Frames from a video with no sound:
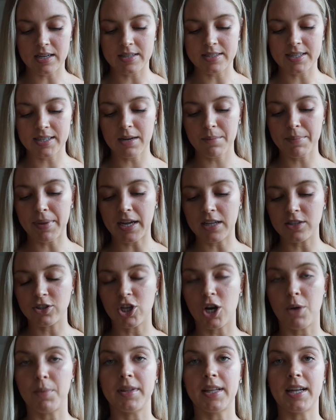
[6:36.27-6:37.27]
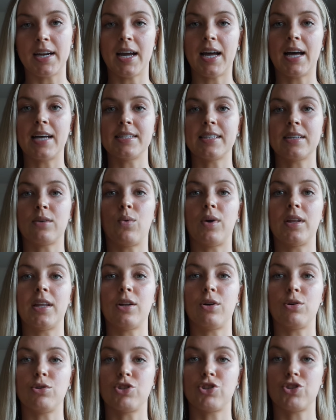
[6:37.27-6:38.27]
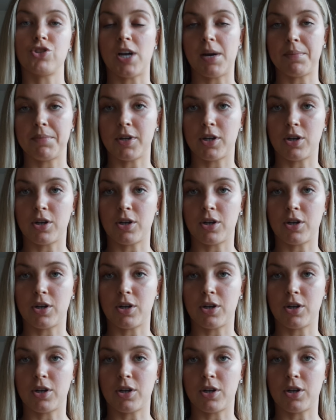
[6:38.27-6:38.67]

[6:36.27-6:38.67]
it's like a bandeau, but then it has like one little strap